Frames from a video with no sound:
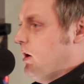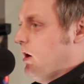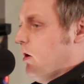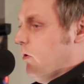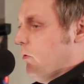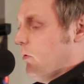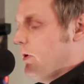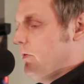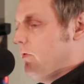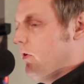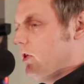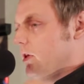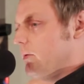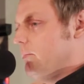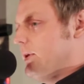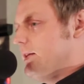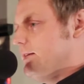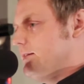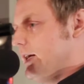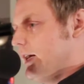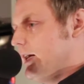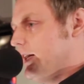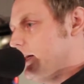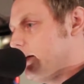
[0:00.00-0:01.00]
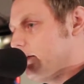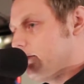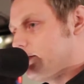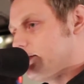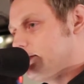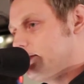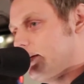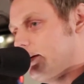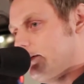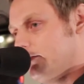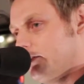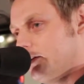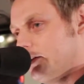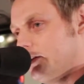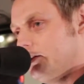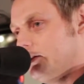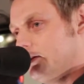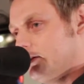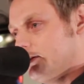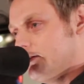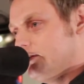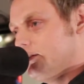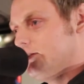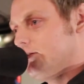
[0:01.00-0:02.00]
We've only been dating for 7
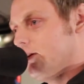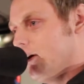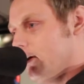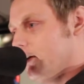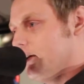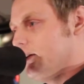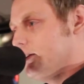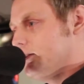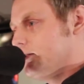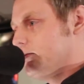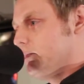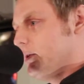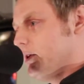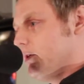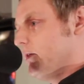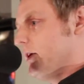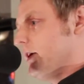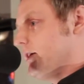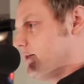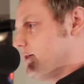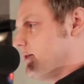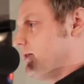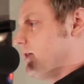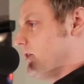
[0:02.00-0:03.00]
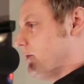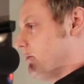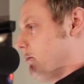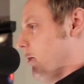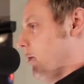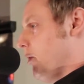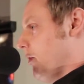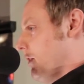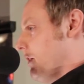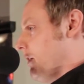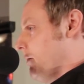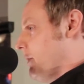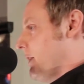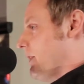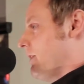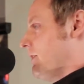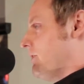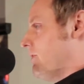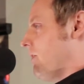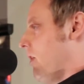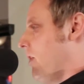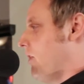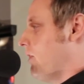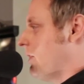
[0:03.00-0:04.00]
years. These holidays have been around since I was born. Let me get
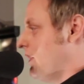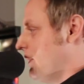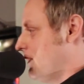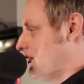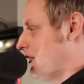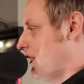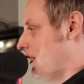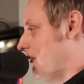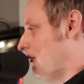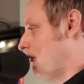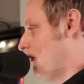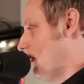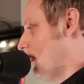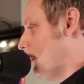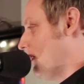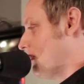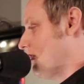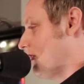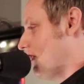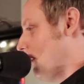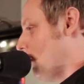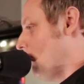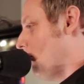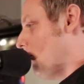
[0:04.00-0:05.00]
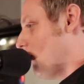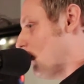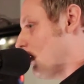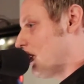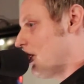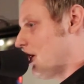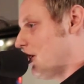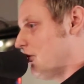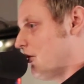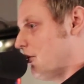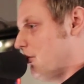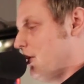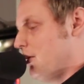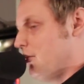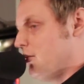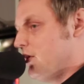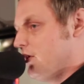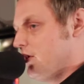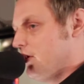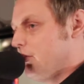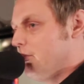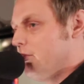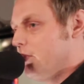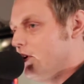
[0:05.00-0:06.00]
these holidays down first, and then I'll work on
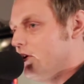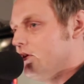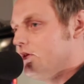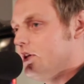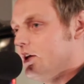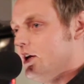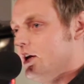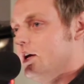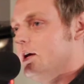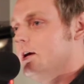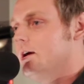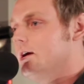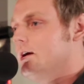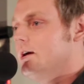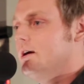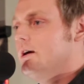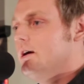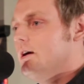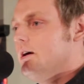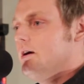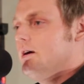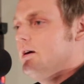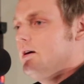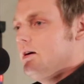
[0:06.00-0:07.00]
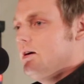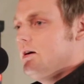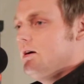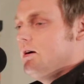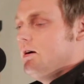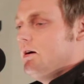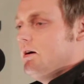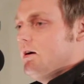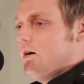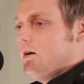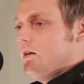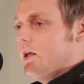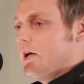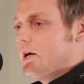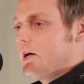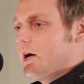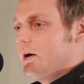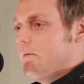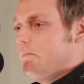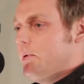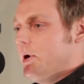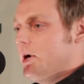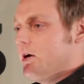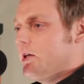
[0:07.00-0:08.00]
remembering your birthday. Like,
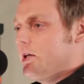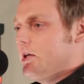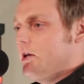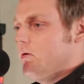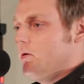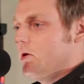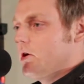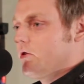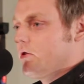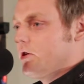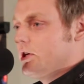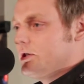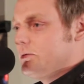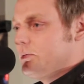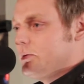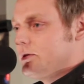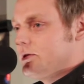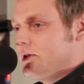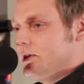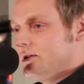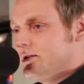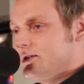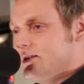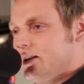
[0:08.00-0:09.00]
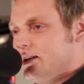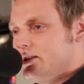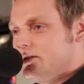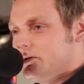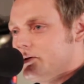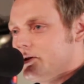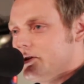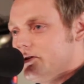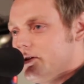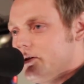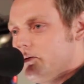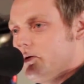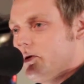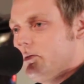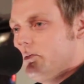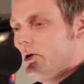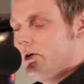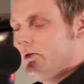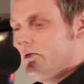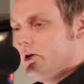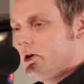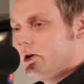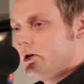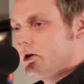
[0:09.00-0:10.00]
I barely know when Christmas is, and that's just because I wouldn't be
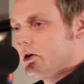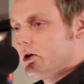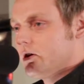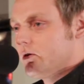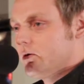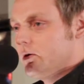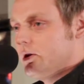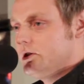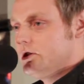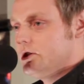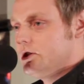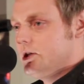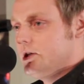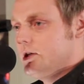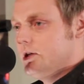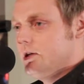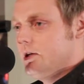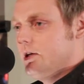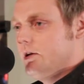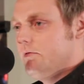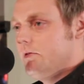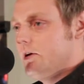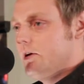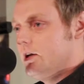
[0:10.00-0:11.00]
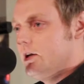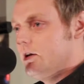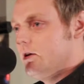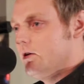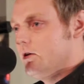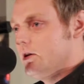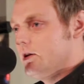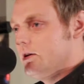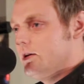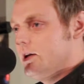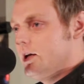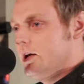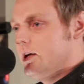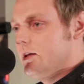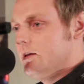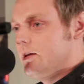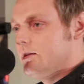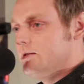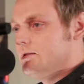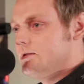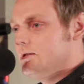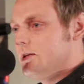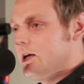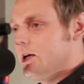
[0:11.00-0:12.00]
a very good Christian if know the day
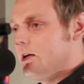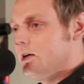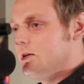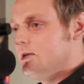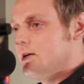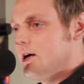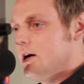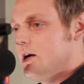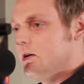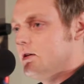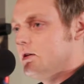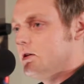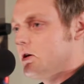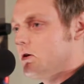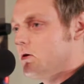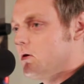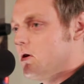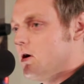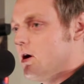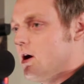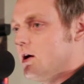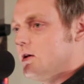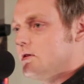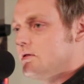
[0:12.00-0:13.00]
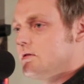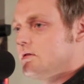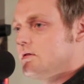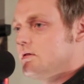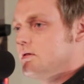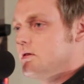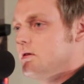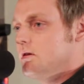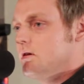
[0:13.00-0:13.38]
that Santa died on the cross.